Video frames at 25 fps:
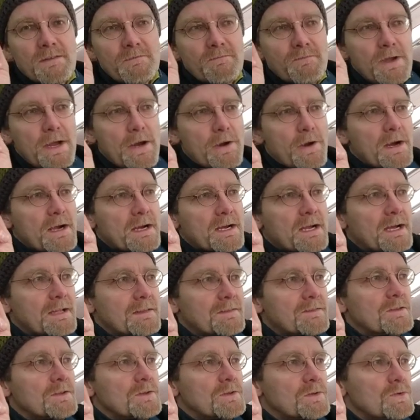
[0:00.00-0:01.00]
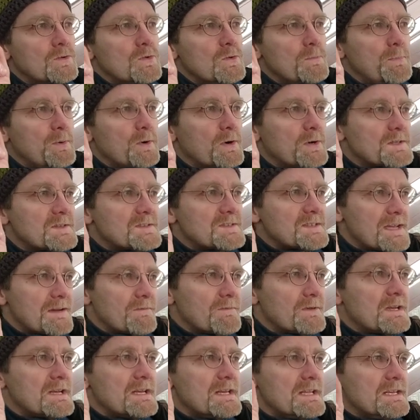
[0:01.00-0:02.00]
Vera got the
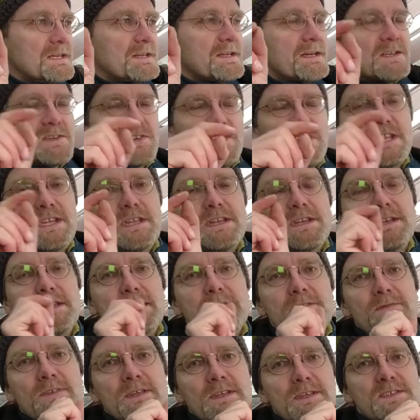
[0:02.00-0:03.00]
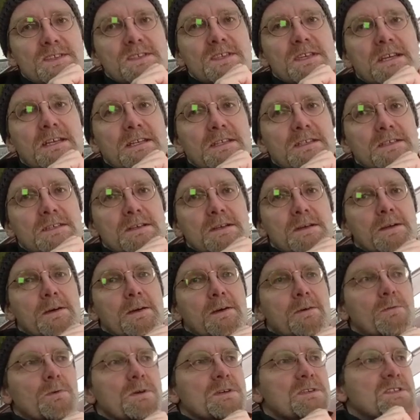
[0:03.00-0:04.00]
2.7 liter TD
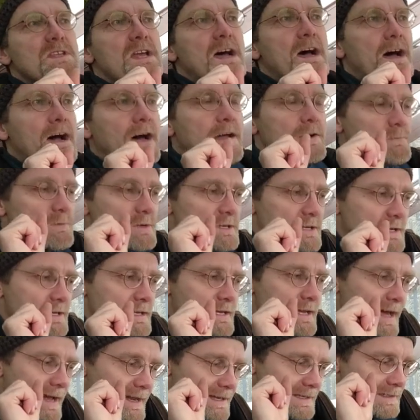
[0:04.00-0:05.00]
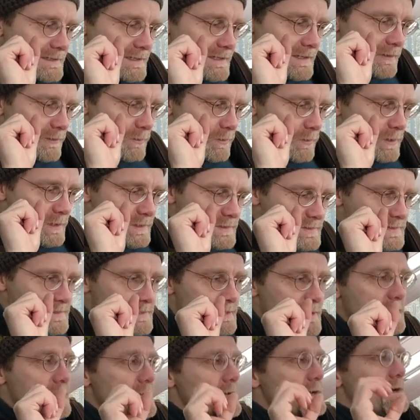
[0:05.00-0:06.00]
V6 with 190 horse.
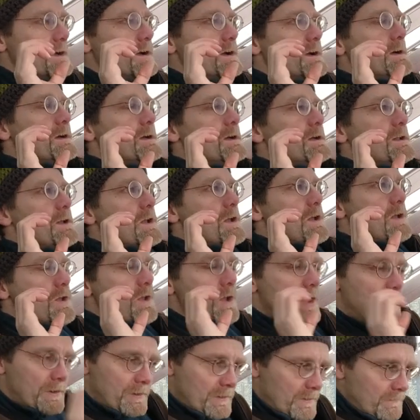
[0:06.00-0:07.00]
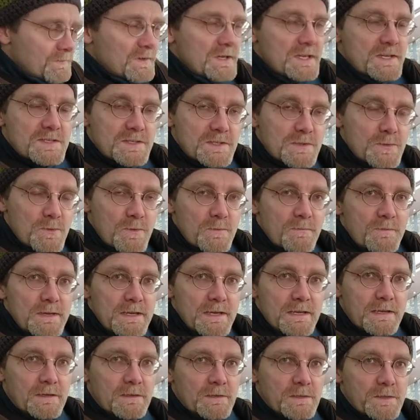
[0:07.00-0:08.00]
None of these two
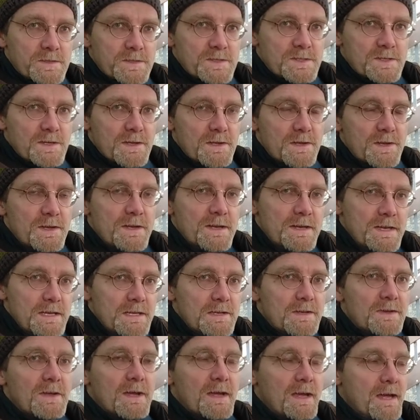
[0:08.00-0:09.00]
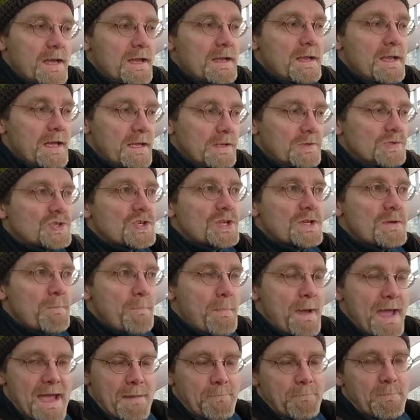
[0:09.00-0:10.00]
vehicles need a engine
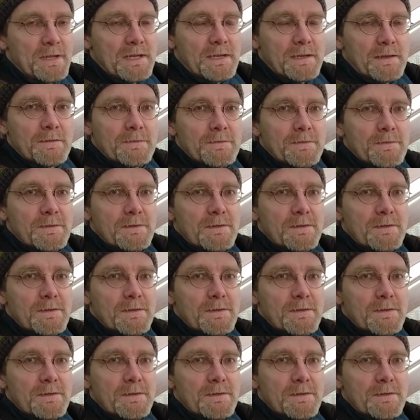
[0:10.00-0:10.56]
mapping.